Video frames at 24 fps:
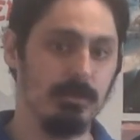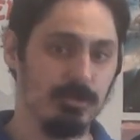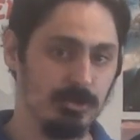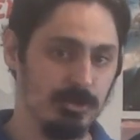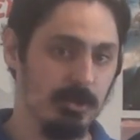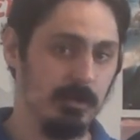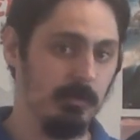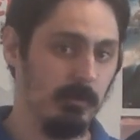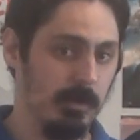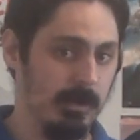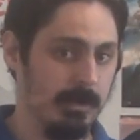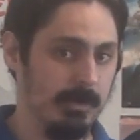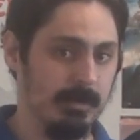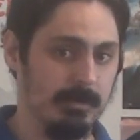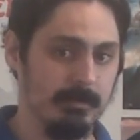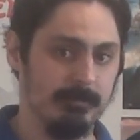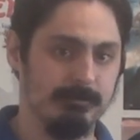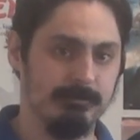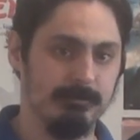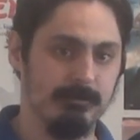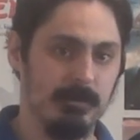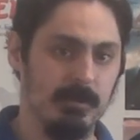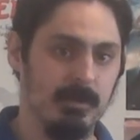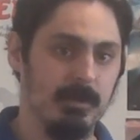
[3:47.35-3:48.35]
the G
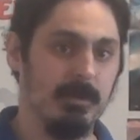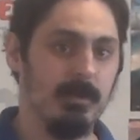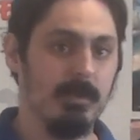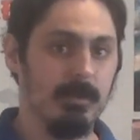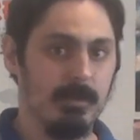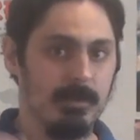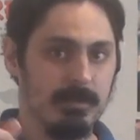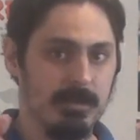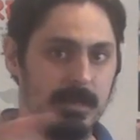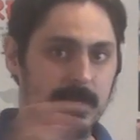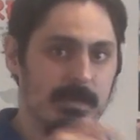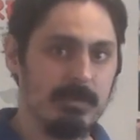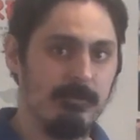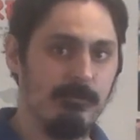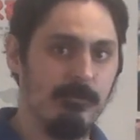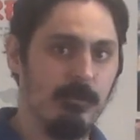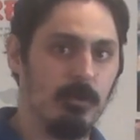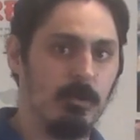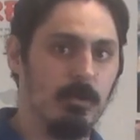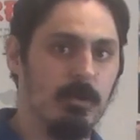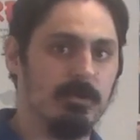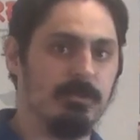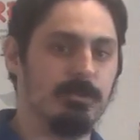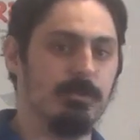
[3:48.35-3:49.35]
rating. Thank you for
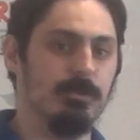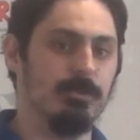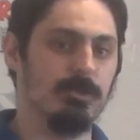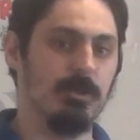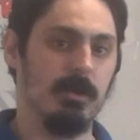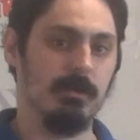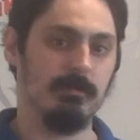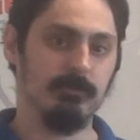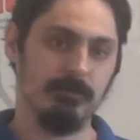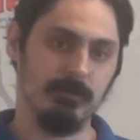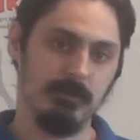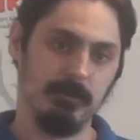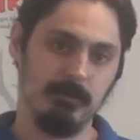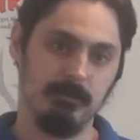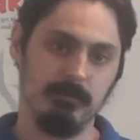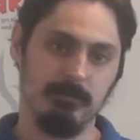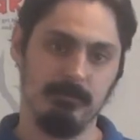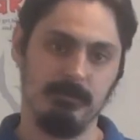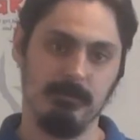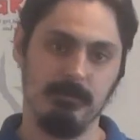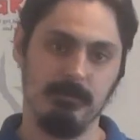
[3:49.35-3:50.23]
your question, Jonathan.